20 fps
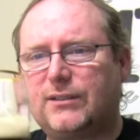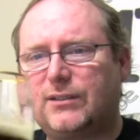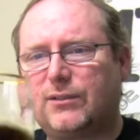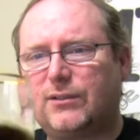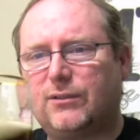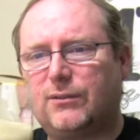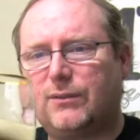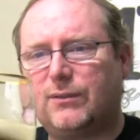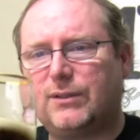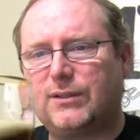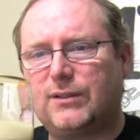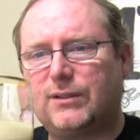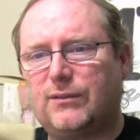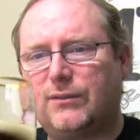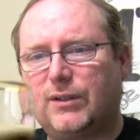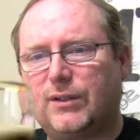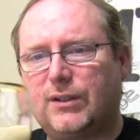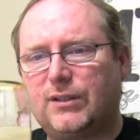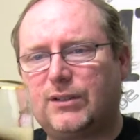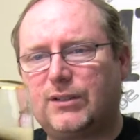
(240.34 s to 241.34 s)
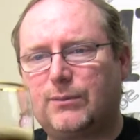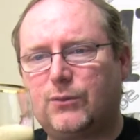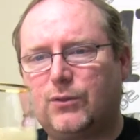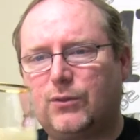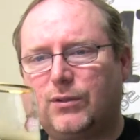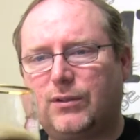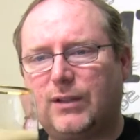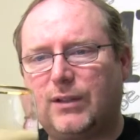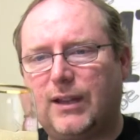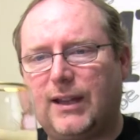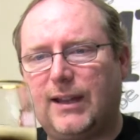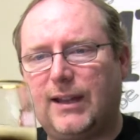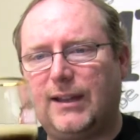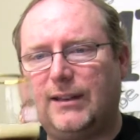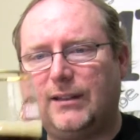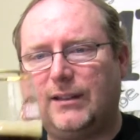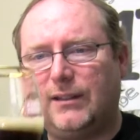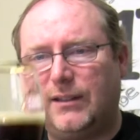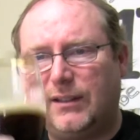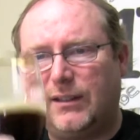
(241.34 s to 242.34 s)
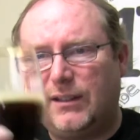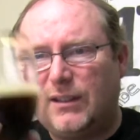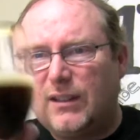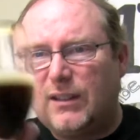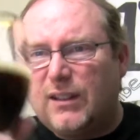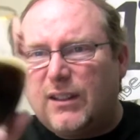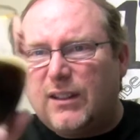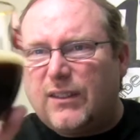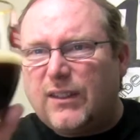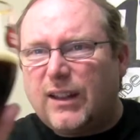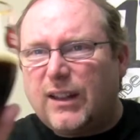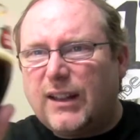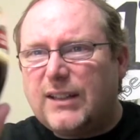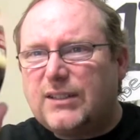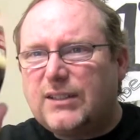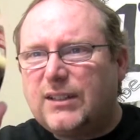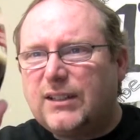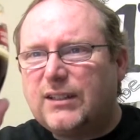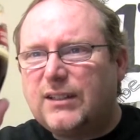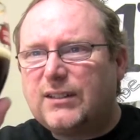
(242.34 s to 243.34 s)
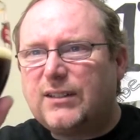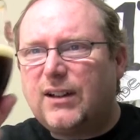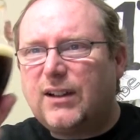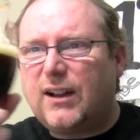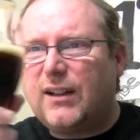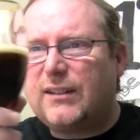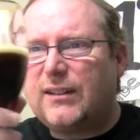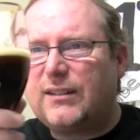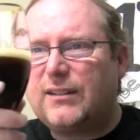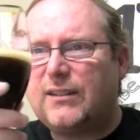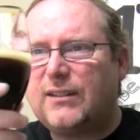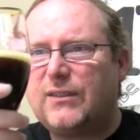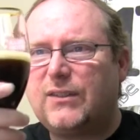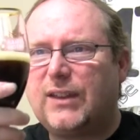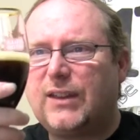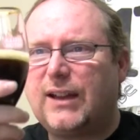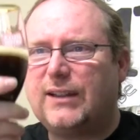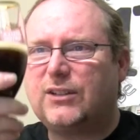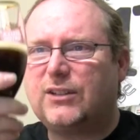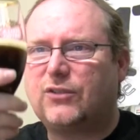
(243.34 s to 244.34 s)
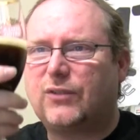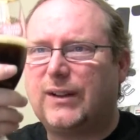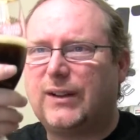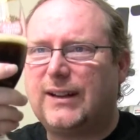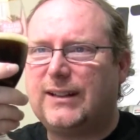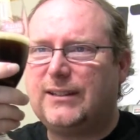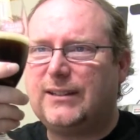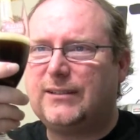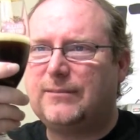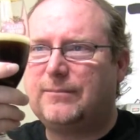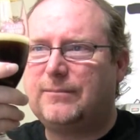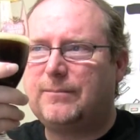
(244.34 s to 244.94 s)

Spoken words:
so it wasn't a very smooth head. The lacing is not that great,